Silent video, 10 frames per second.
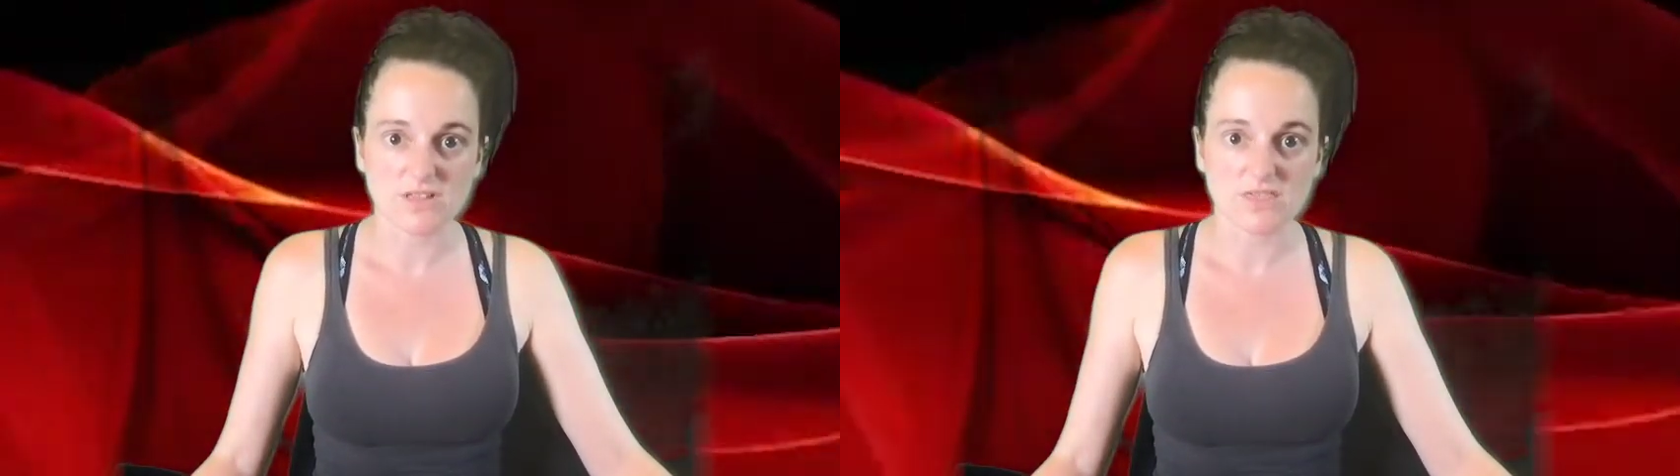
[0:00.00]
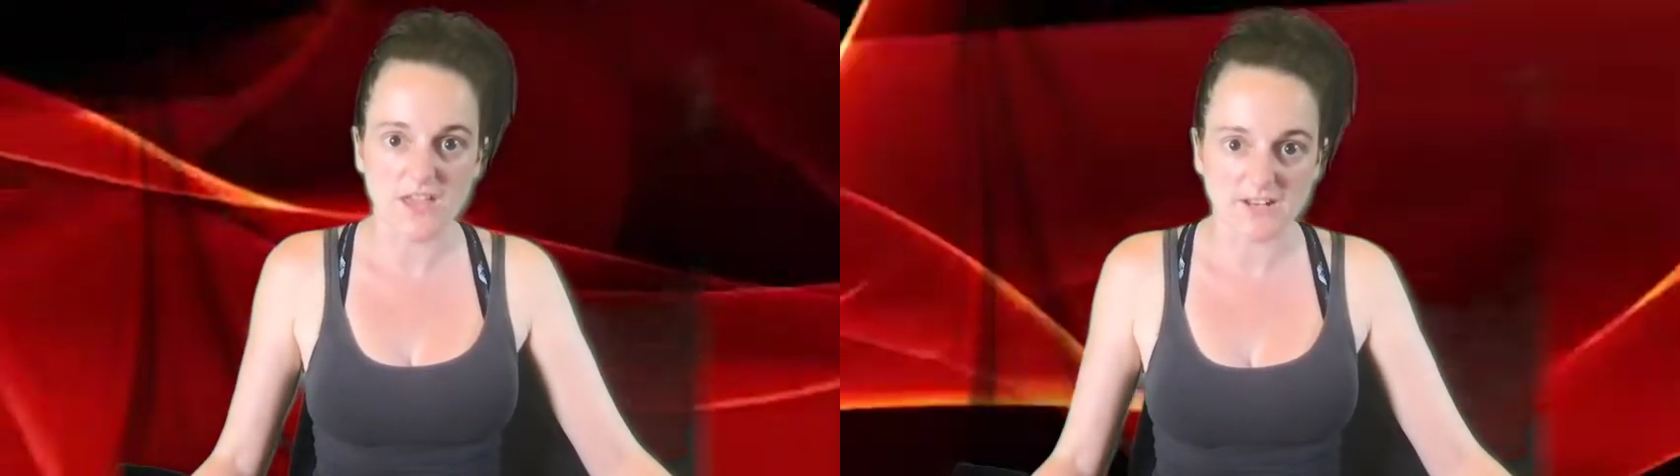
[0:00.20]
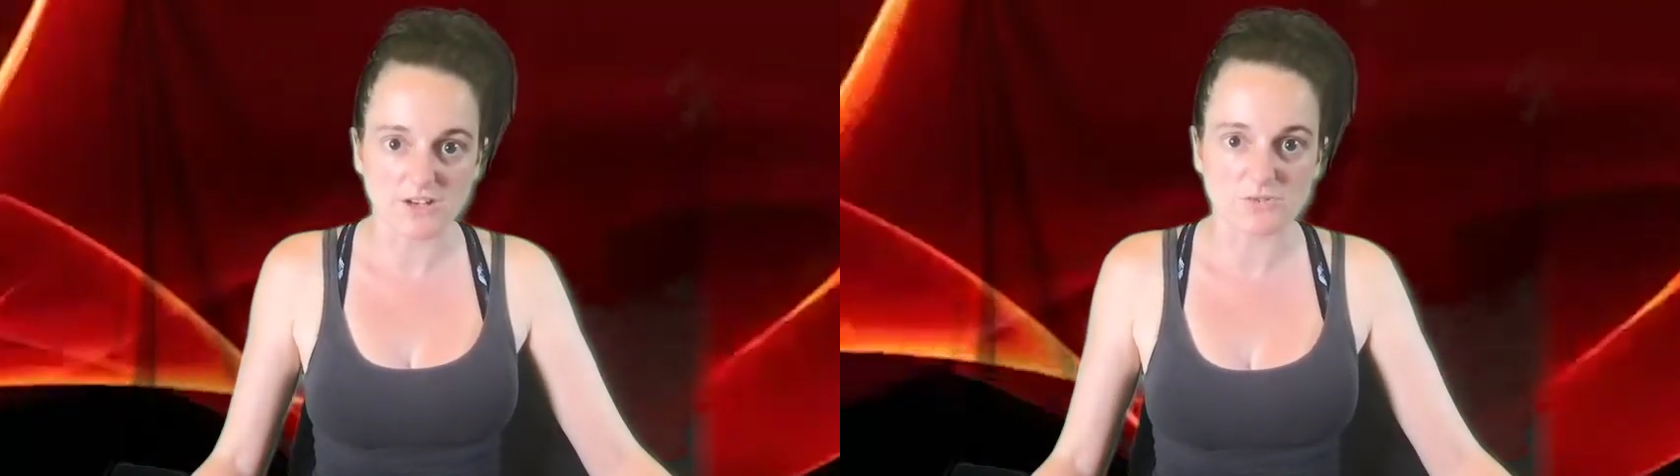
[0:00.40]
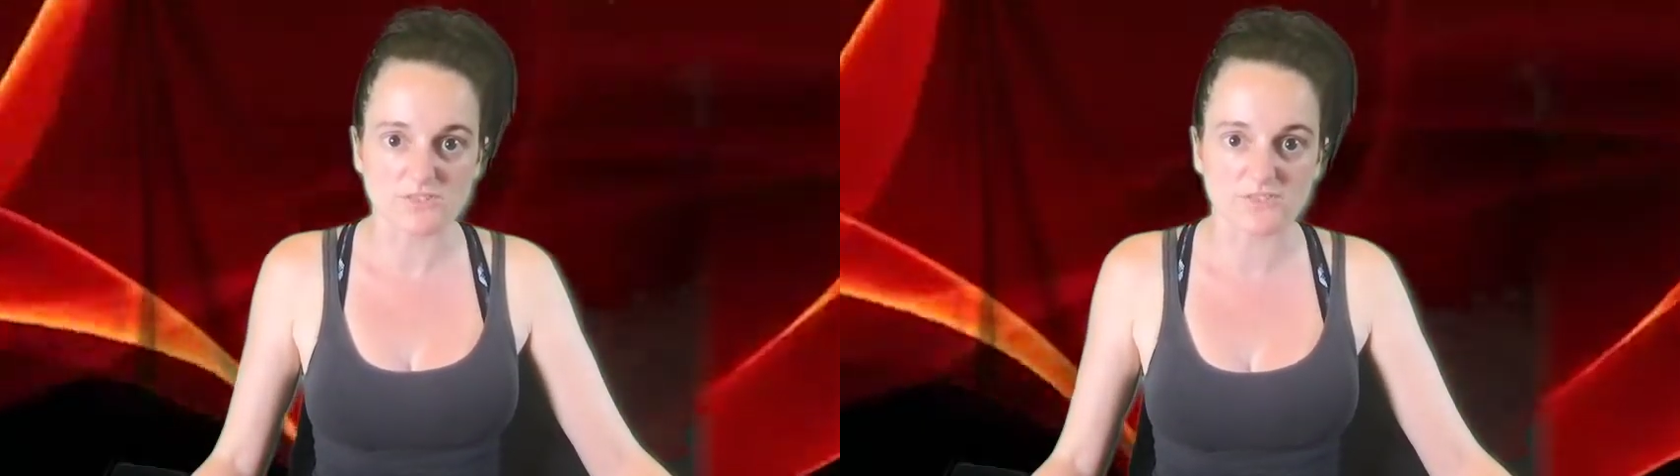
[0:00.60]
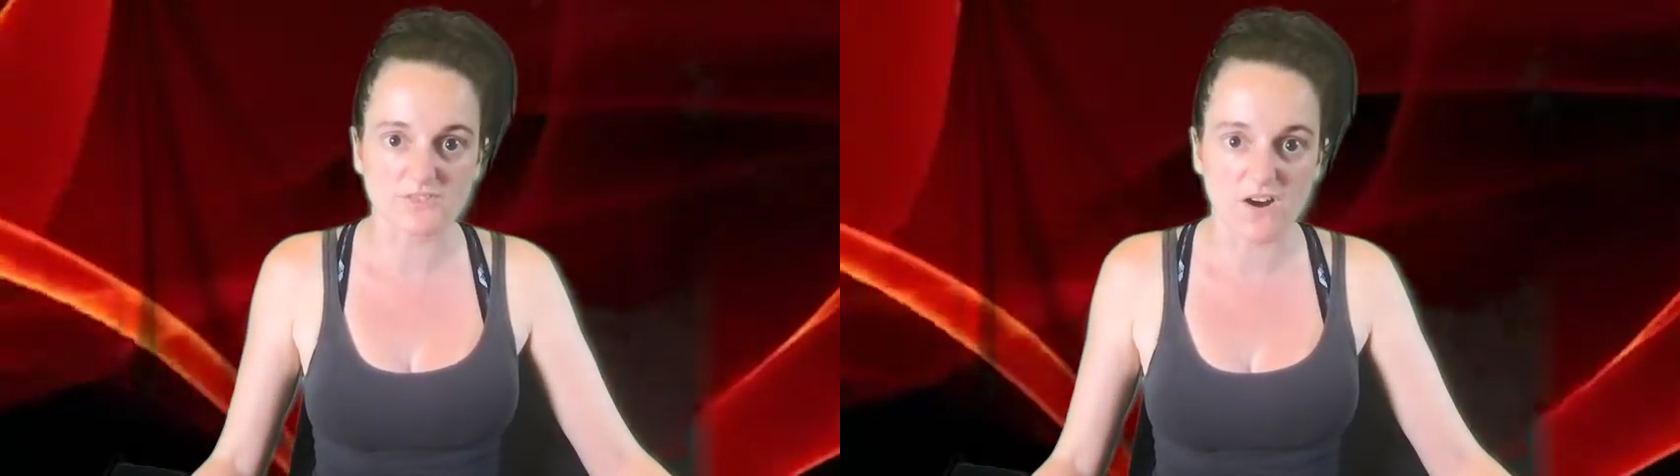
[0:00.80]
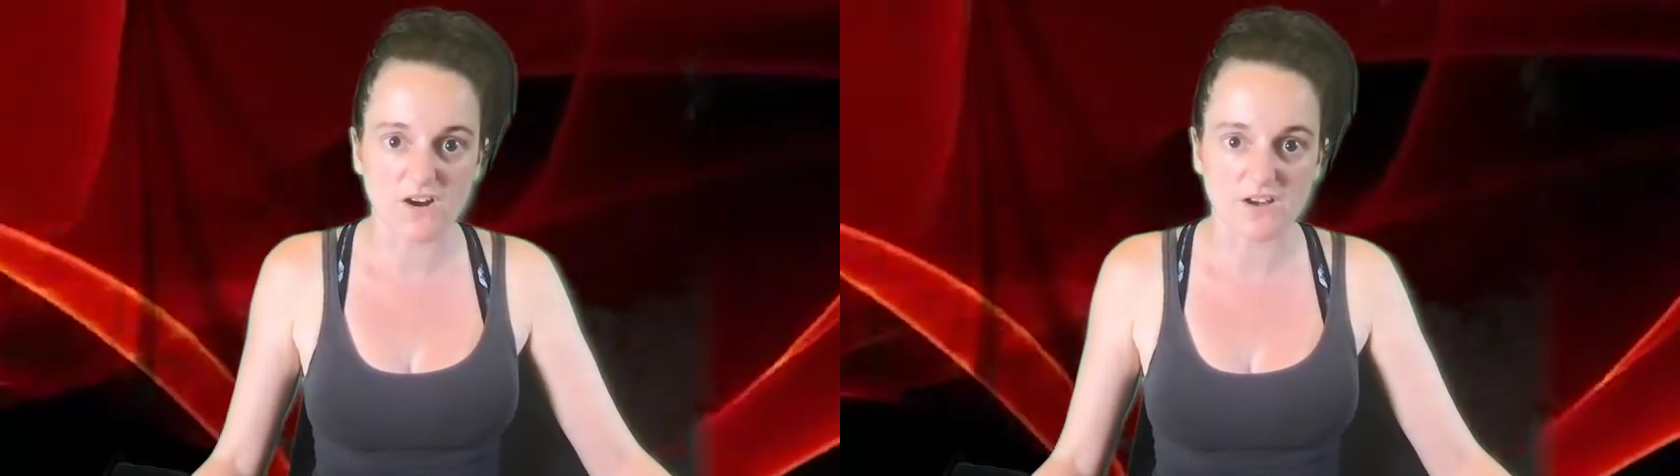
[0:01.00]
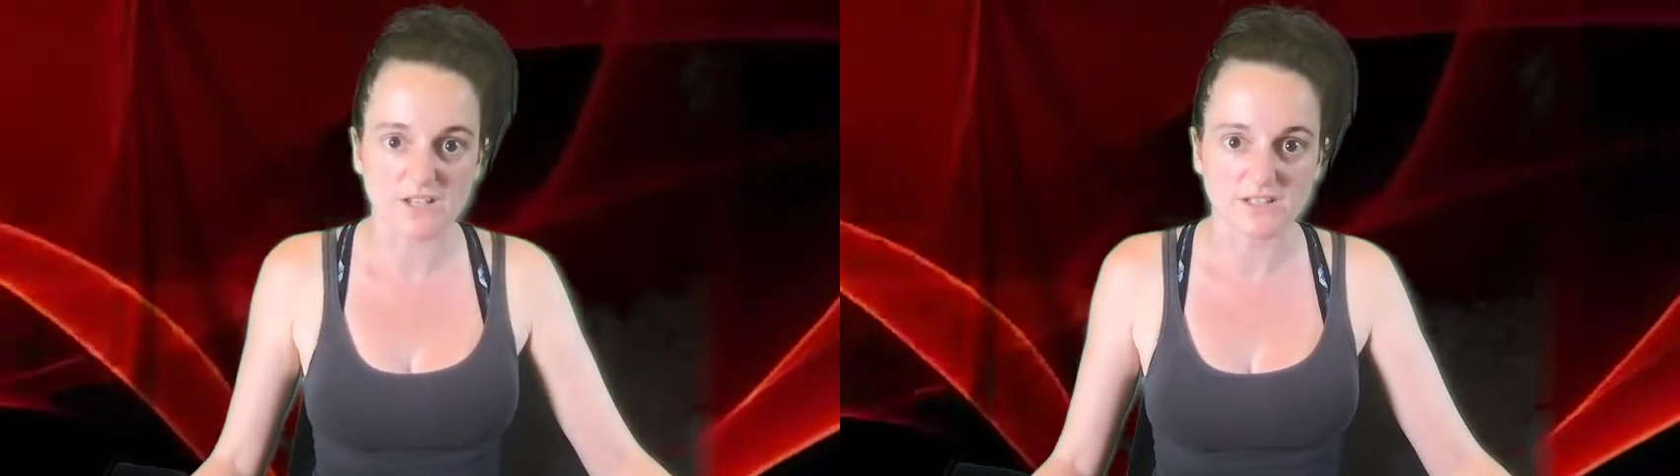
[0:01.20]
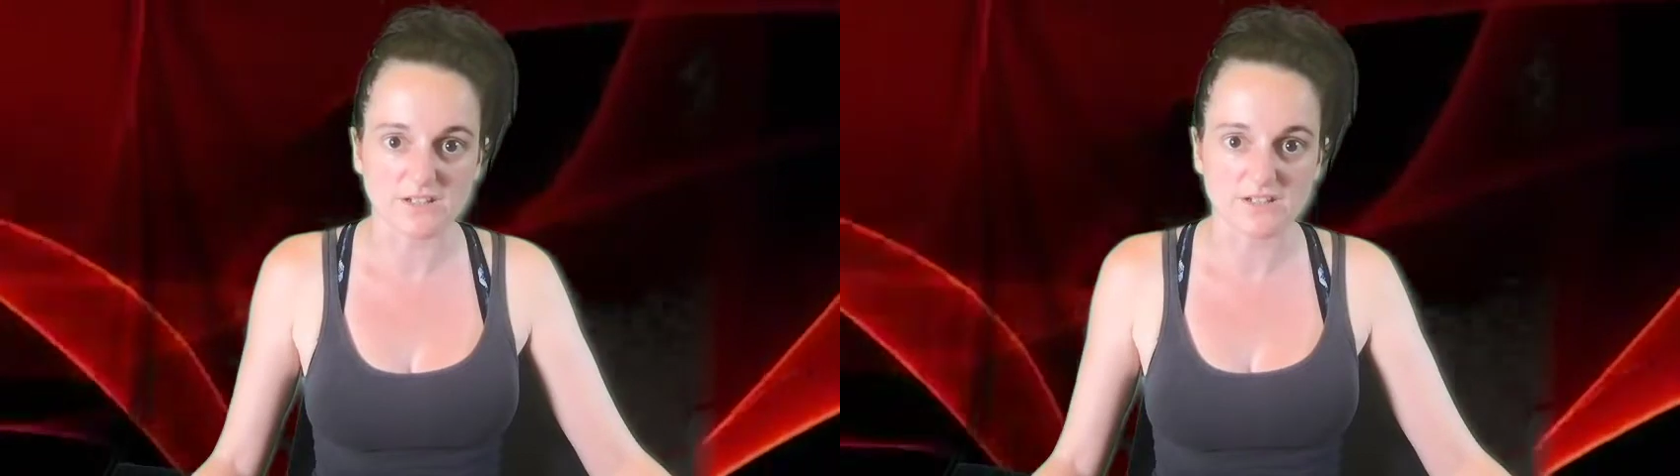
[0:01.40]
Then I was
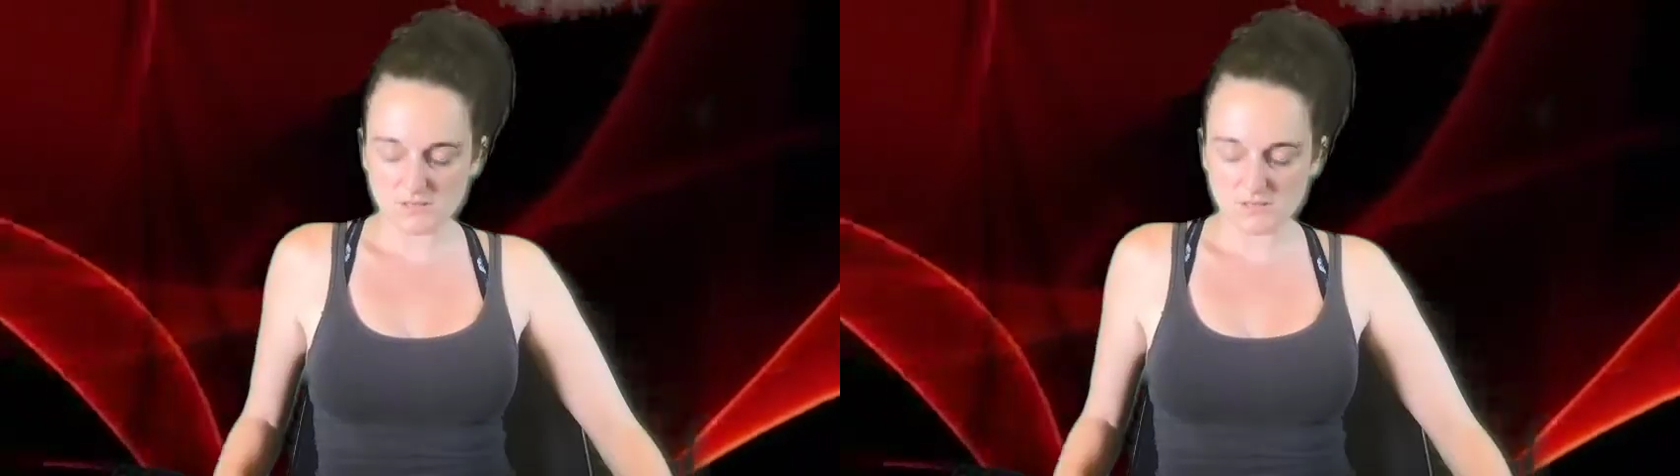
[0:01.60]
fine.